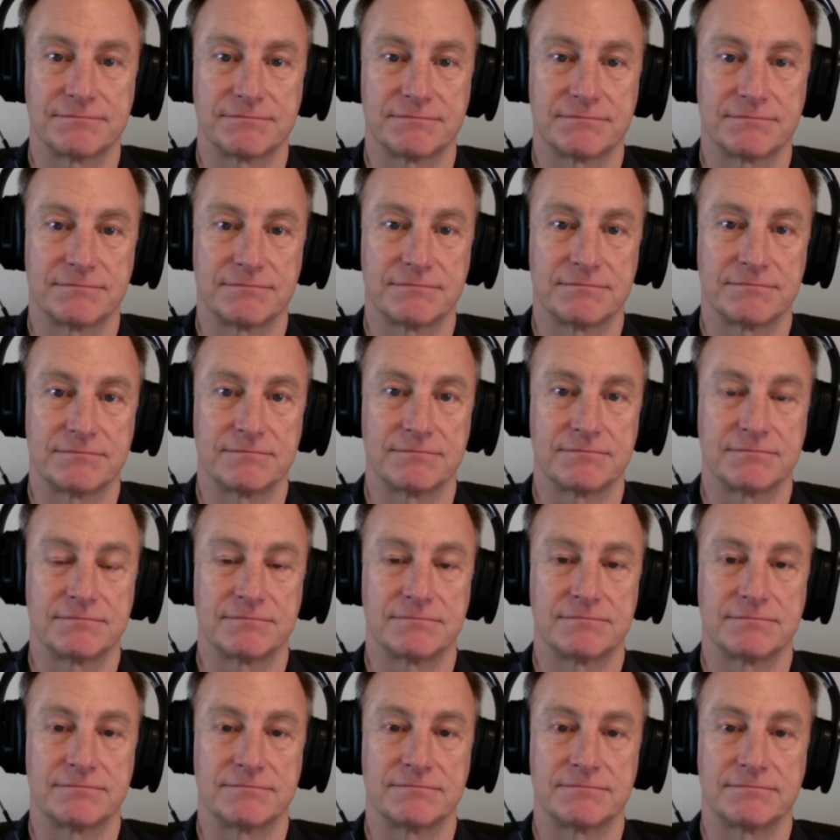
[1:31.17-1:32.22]

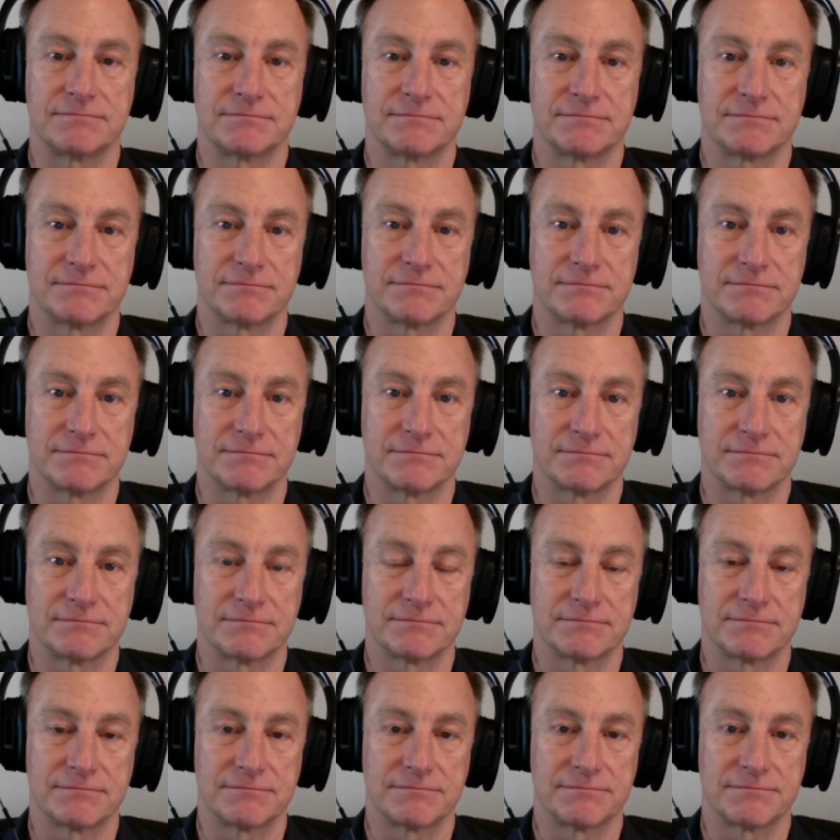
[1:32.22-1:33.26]

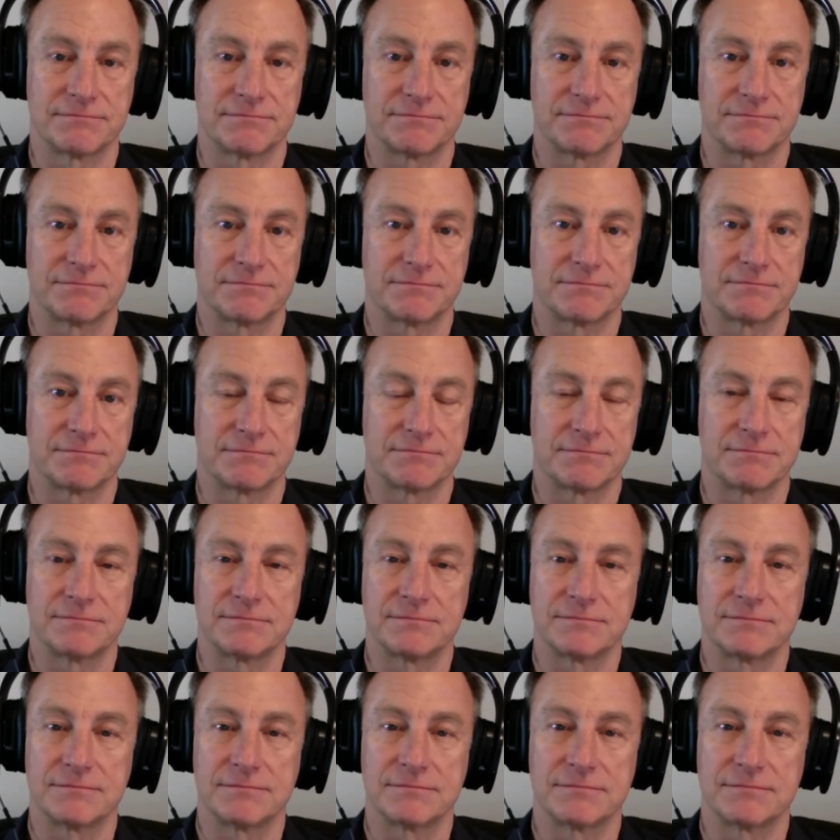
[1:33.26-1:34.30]

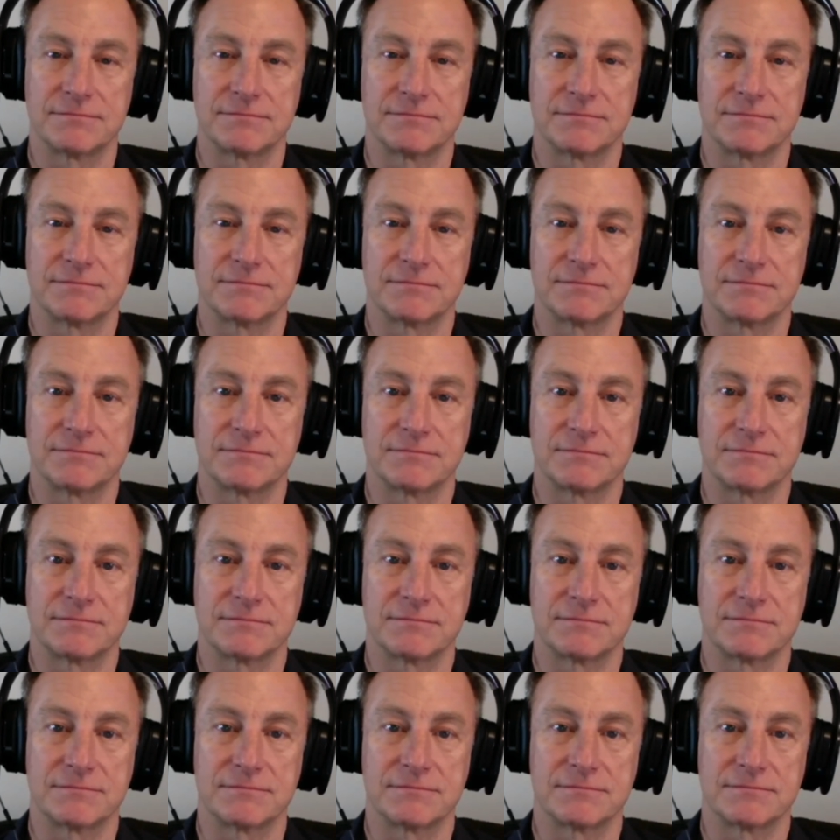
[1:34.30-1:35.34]

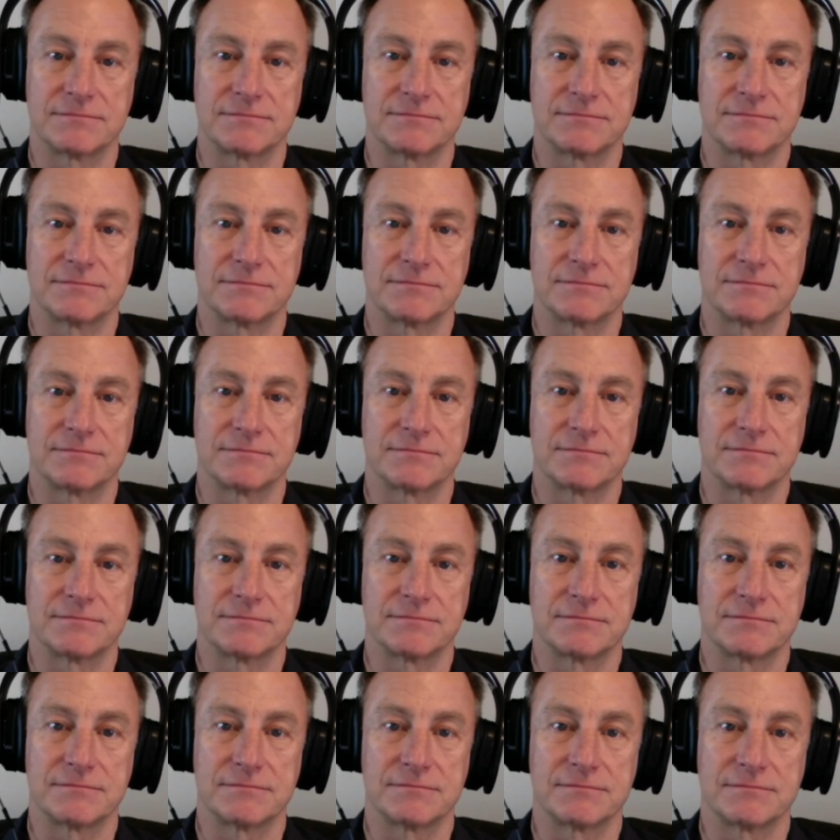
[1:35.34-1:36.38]

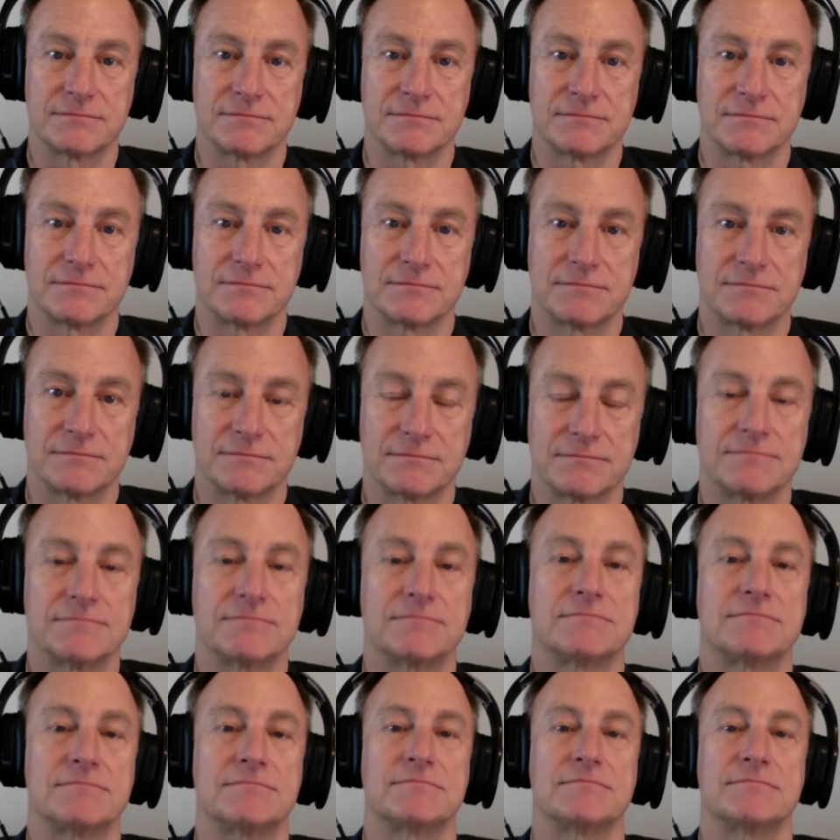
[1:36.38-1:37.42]

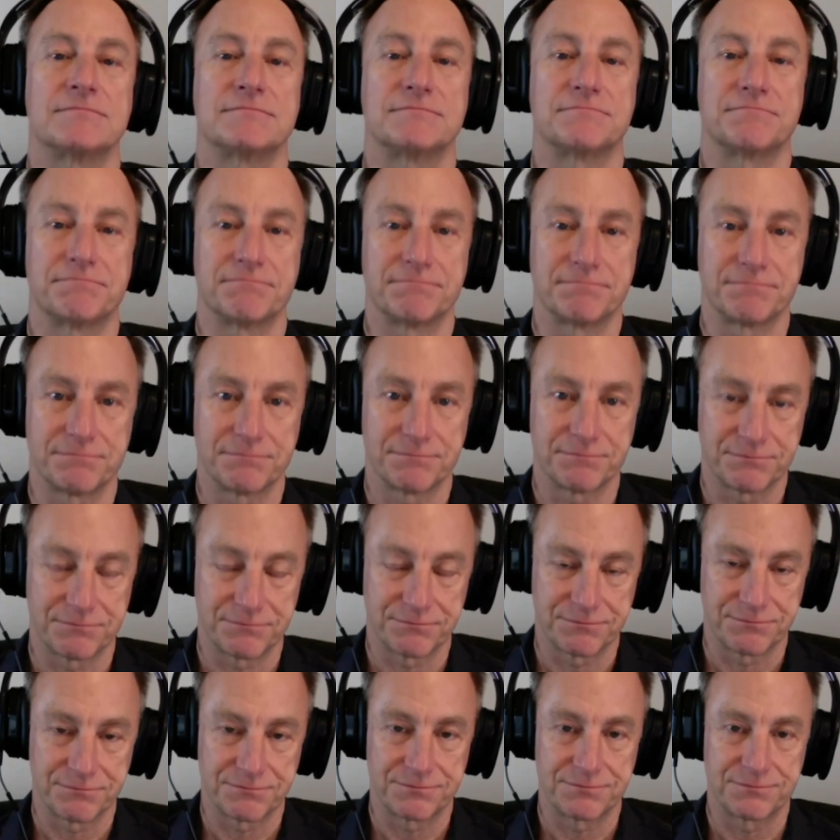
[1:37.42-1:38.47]
This person isn't speaking.